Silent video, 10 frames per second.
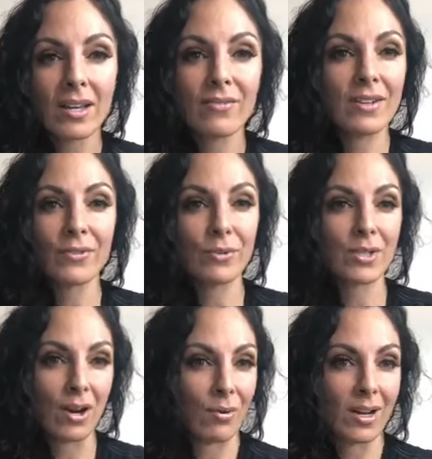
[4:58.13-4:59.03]
Even if it was
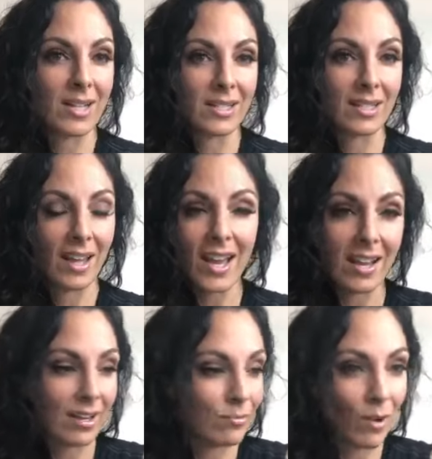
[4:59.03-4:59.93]
artwork I didn't like,
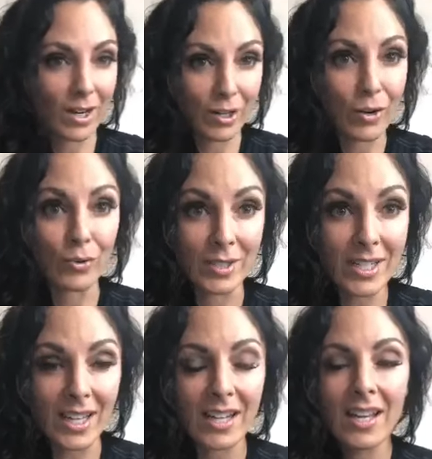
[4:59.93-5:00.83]
I'd want to know who
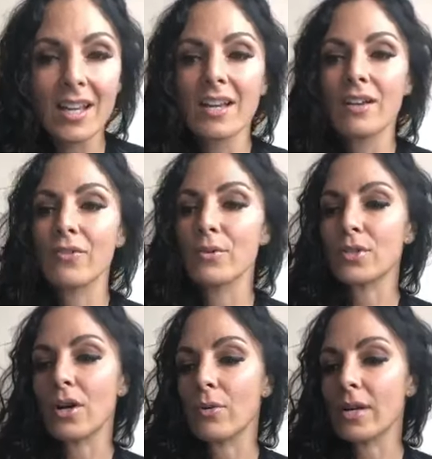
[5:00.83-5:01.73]
did it. If it
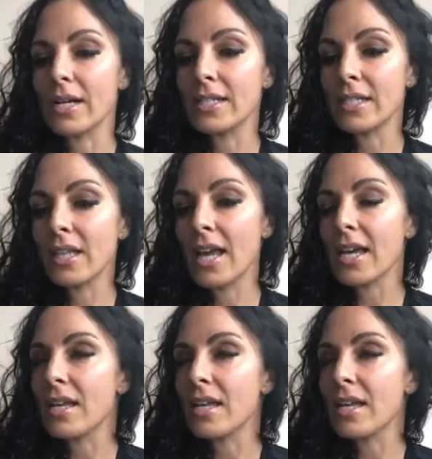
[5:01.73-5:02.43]
was artwork I did like.